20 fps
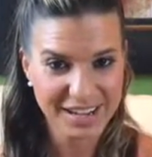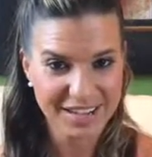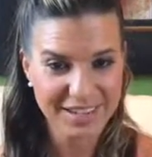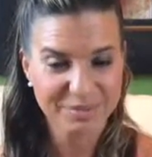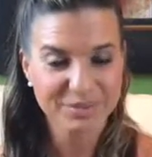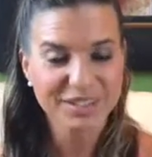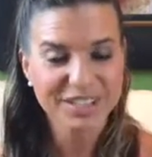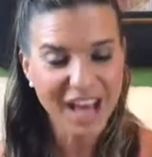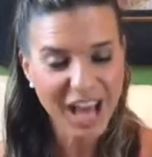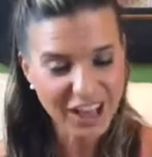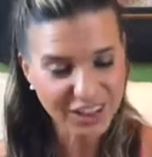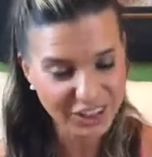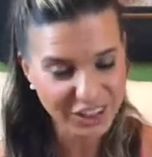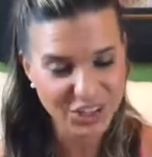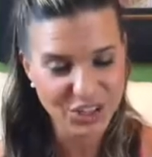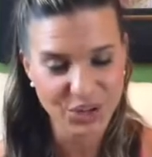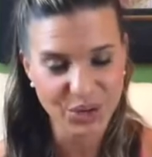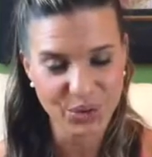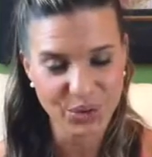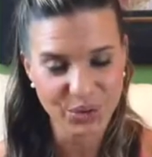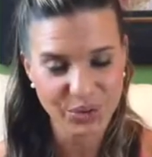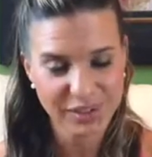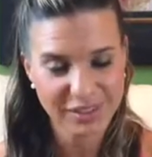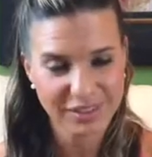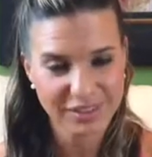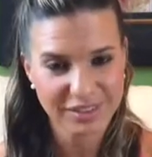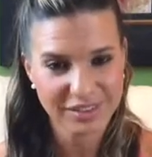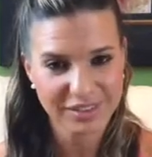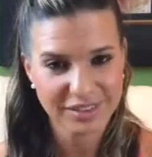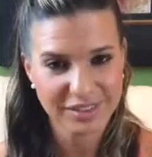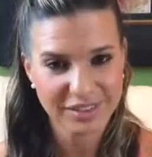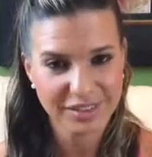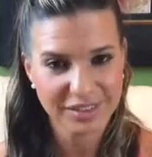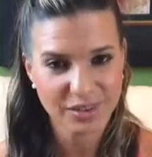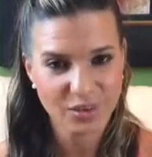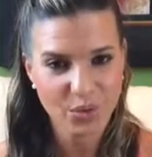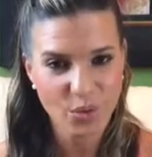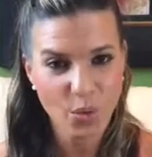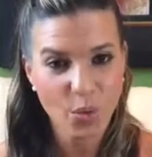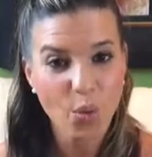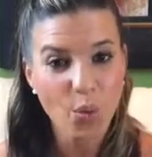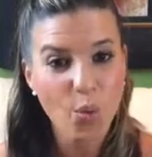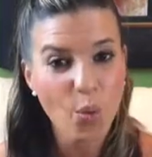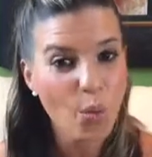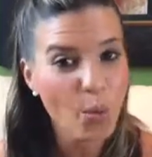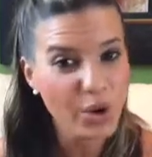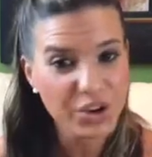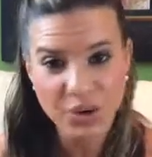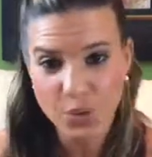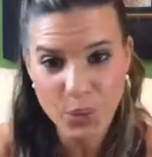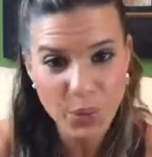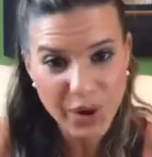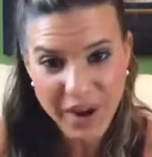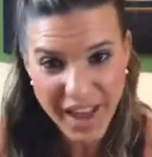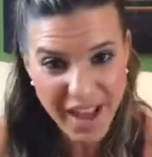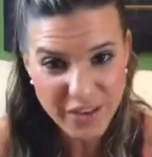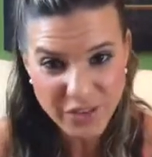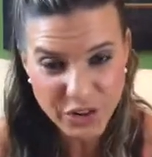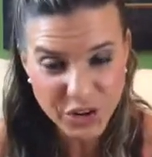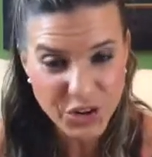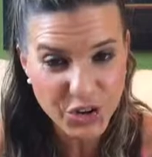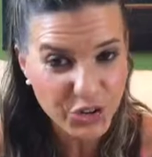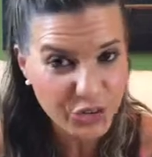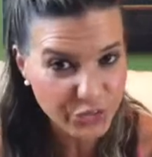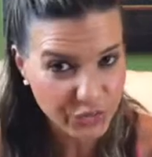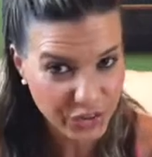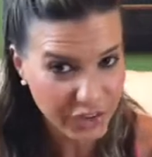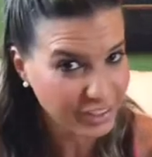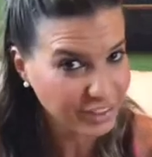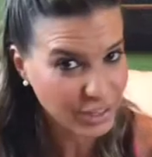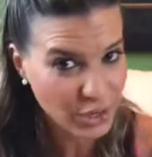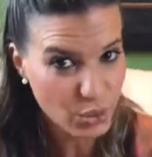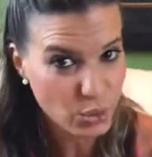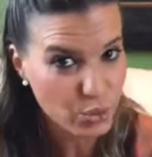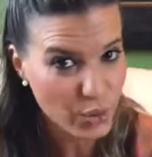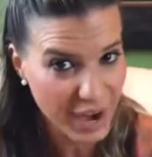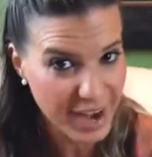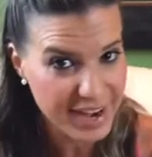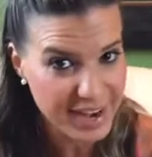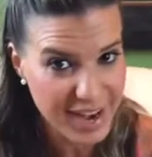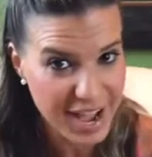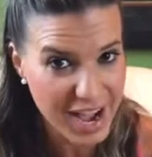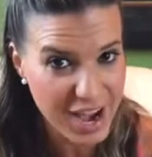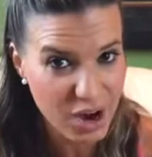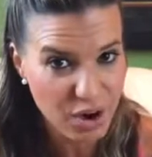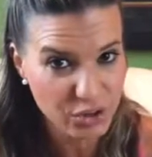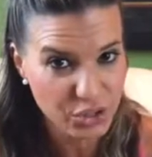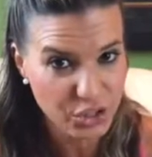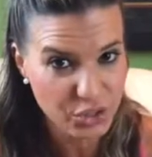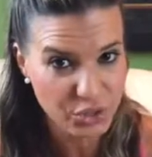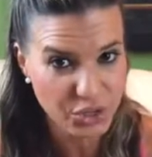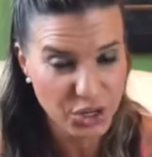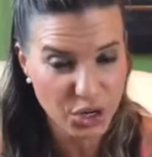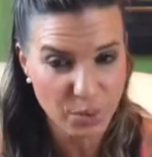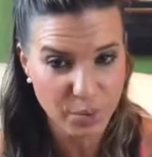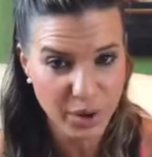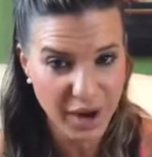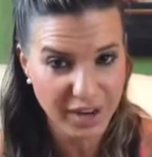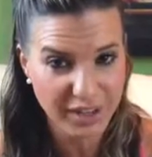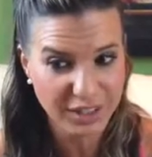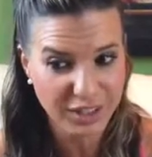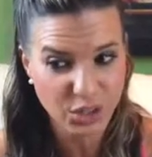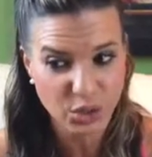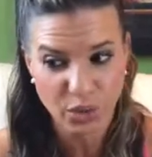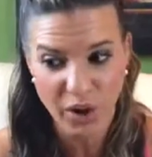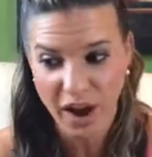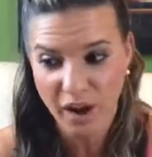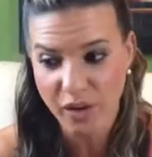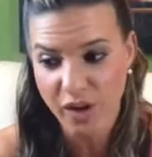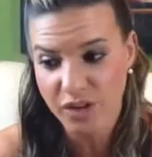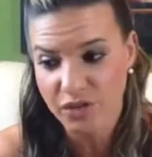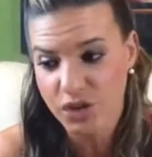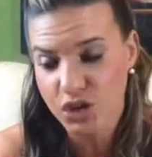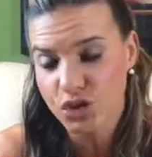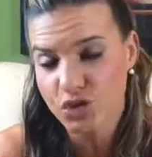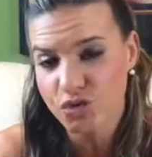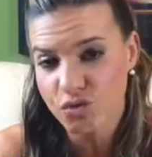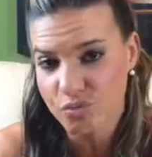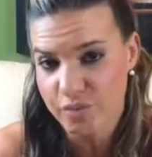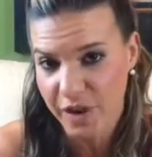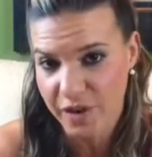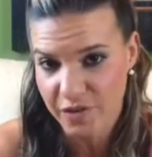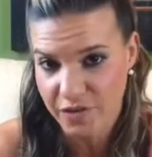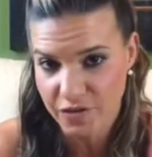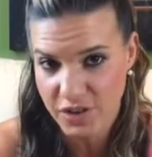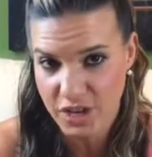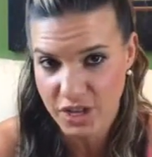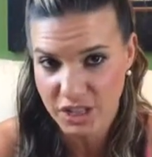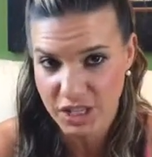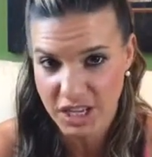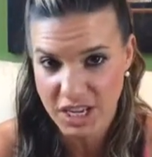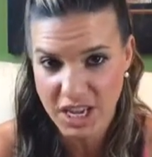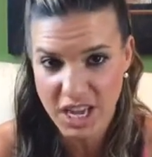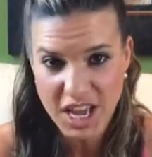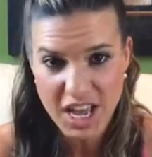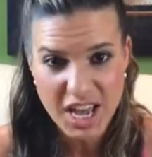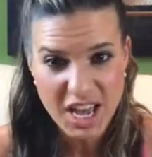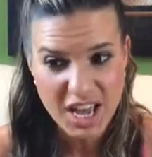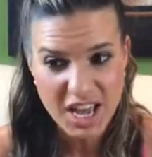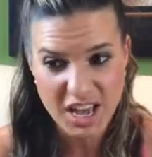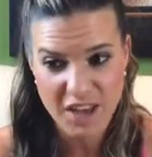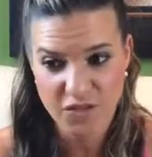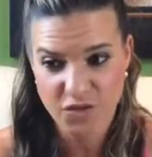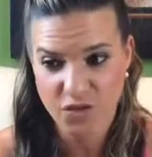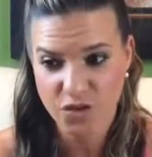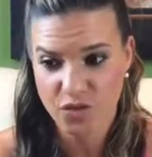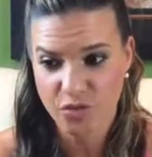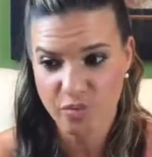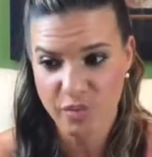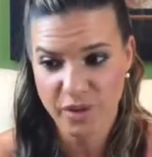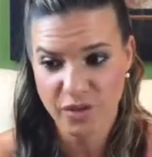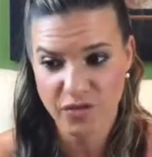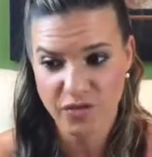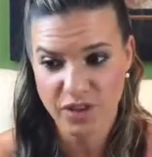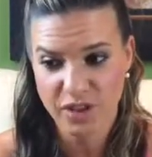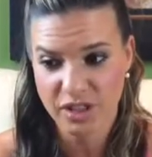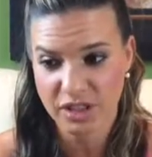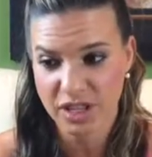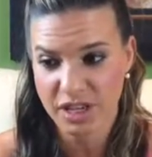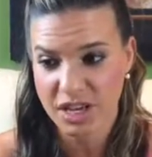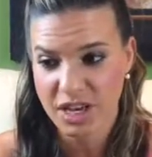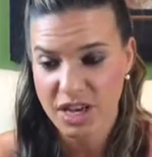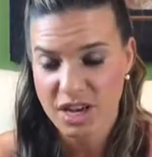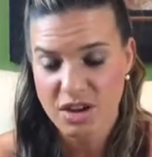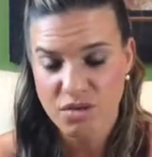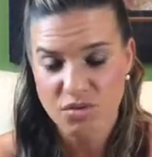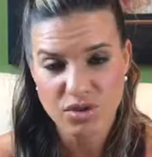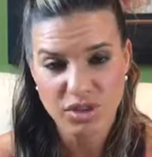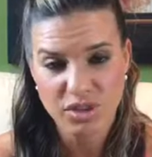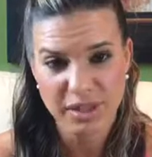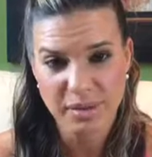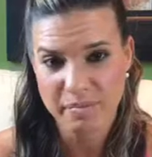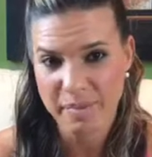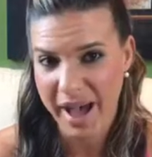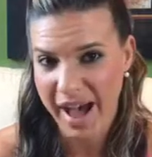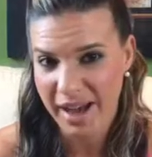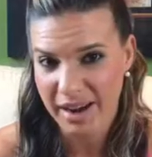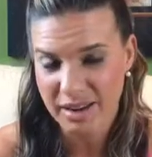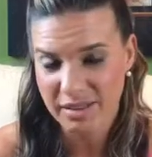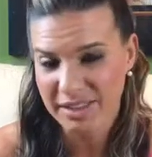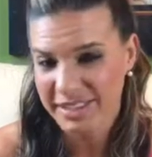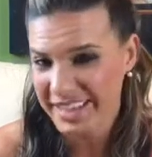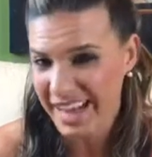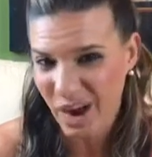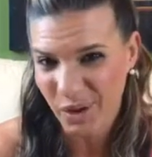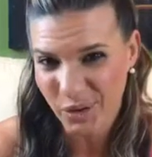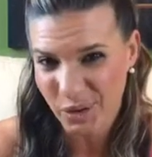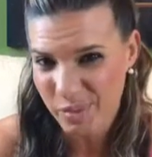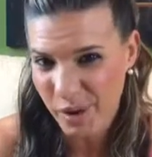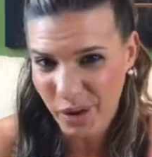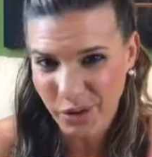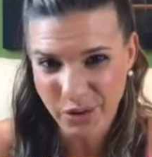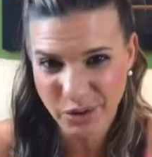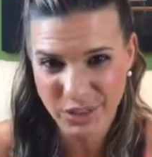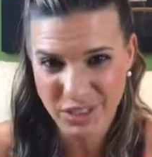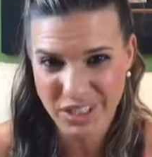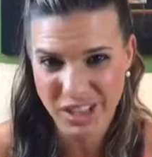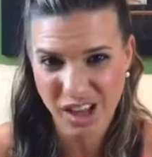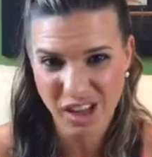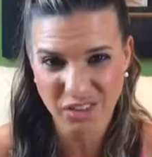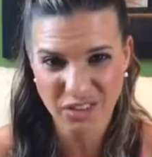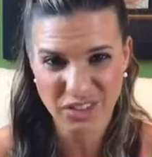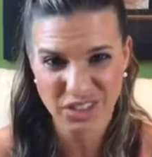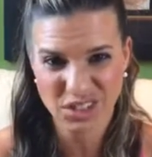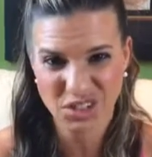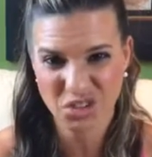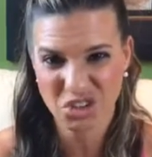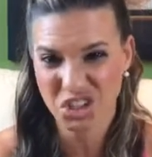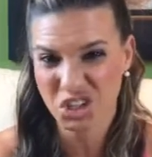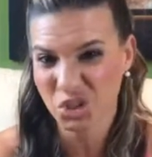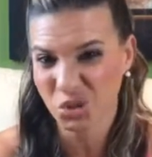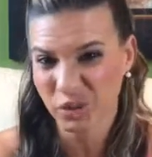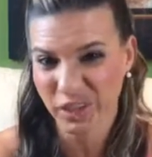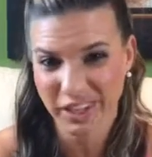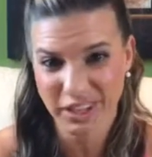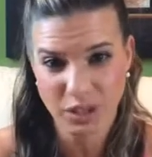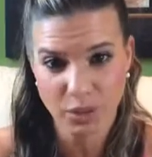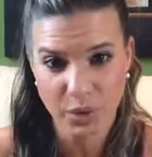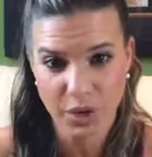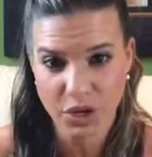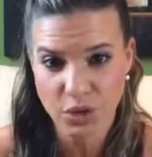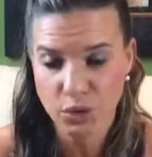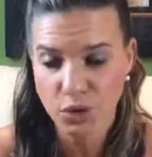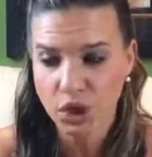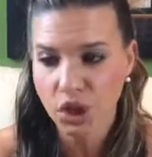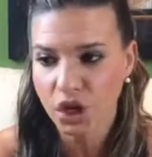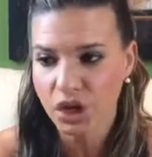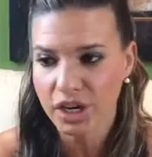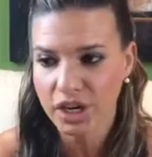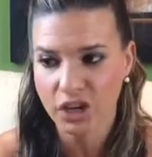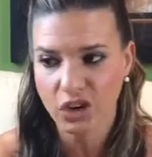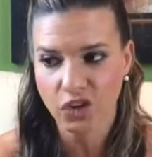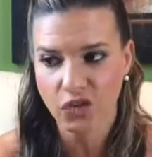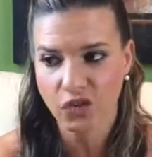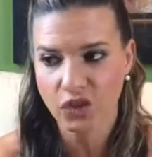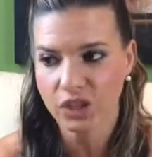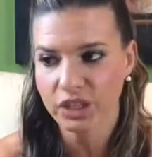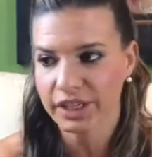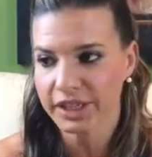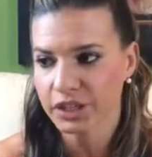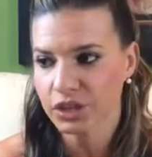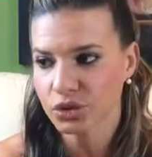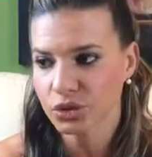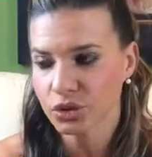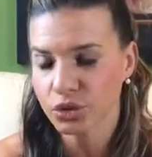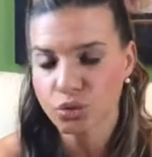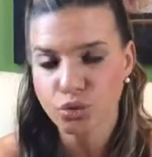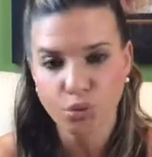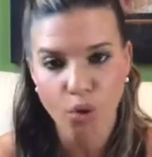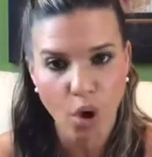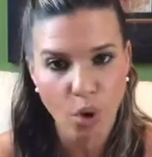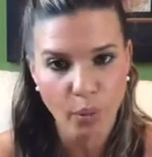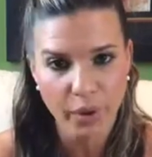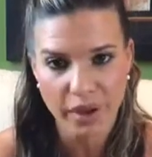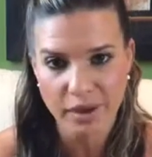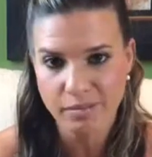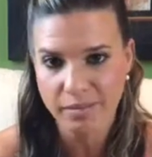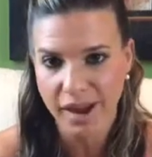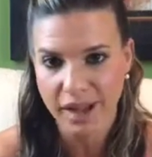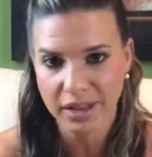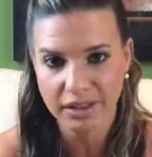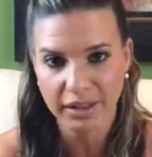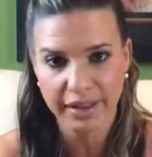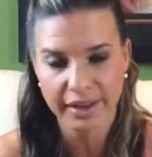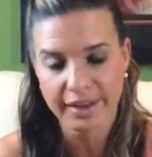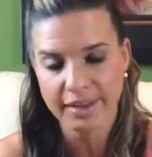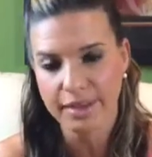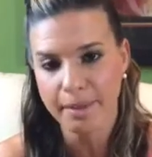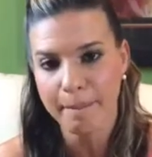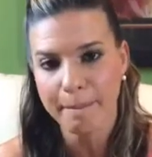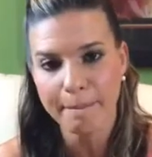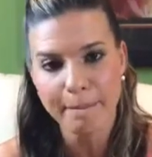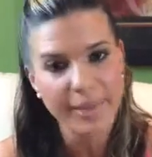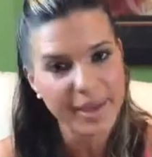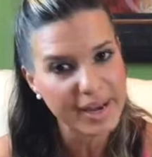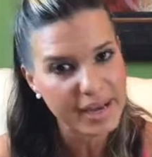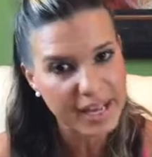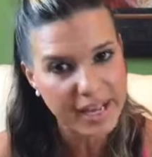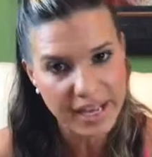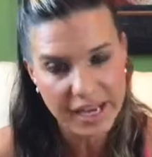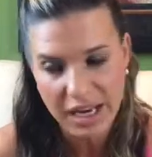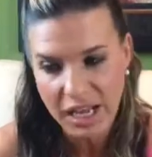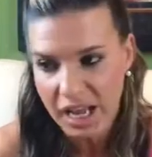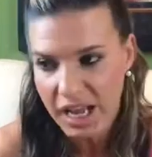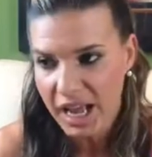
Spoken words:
I'm telling you, whatever you're feeling right now during your pregnancy, or however you've been feeling, if you've been feeling really bad and down about yourself because you just don't like the way you look and you feel like you're growing by like the minute,